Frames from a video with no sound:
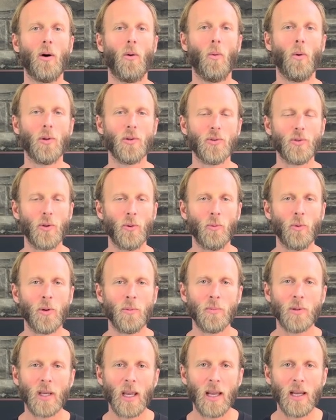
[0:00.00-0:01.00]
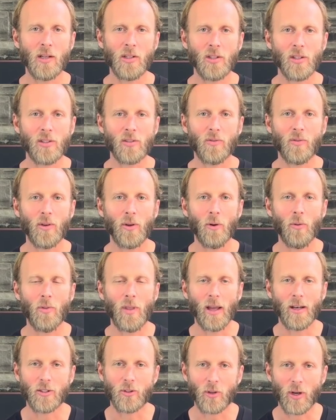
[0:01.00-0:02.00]
Once the rib cage is filled,
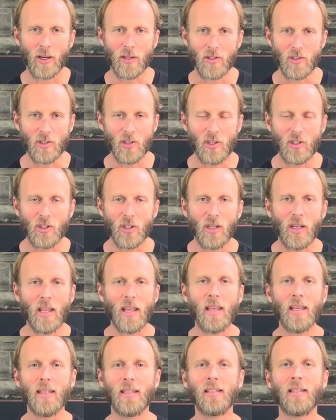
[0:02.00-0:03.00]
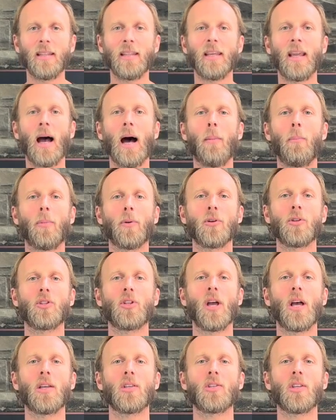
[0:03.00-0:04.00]
that transition into the upper
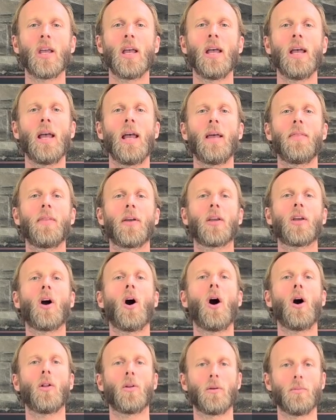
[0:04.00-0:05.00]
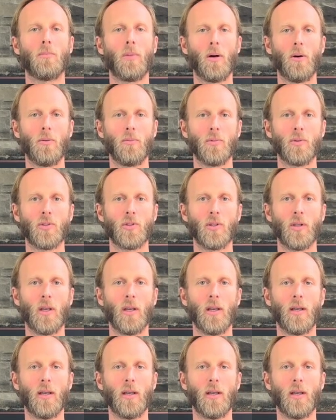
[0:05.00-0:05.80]
chest and the collarbones.